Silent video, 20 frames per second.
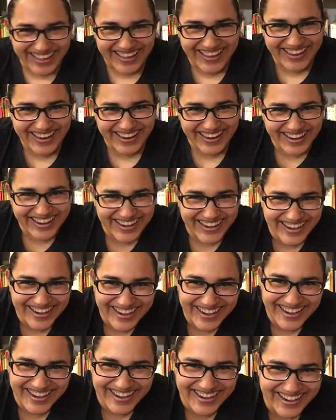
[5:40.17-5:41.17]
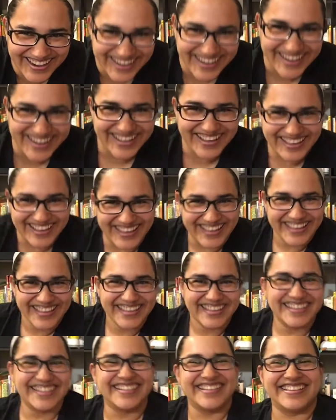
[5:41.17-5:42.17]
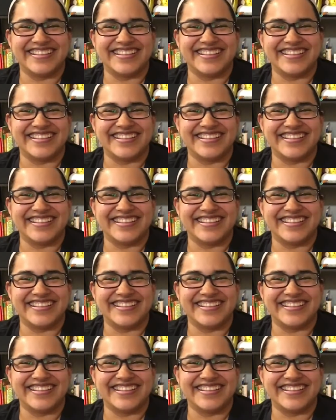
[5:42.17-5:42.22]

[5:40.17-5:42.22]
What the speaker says: (silent)